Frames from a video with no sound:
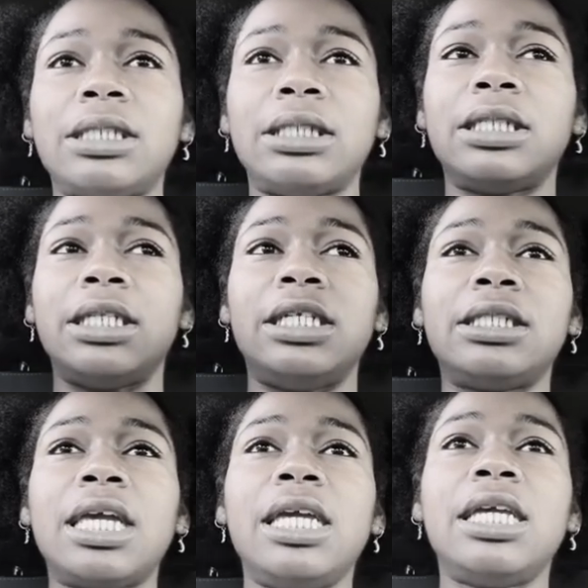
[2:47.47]
into these
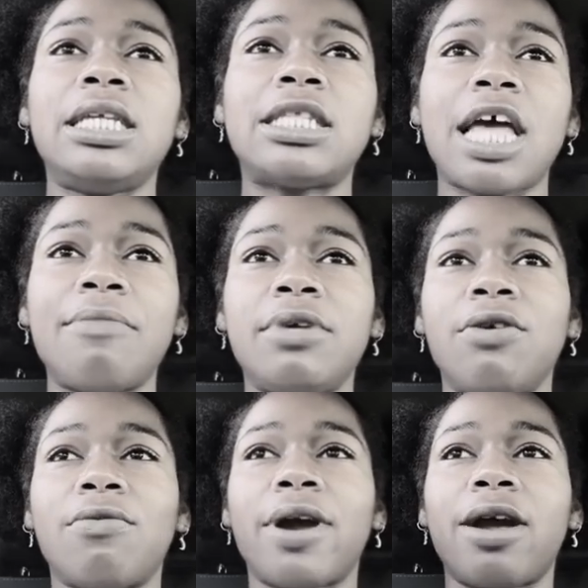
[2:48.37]
kids I be
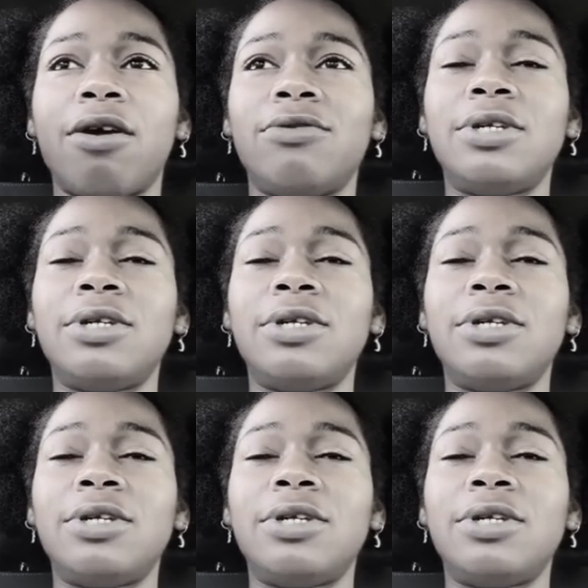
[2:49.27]
around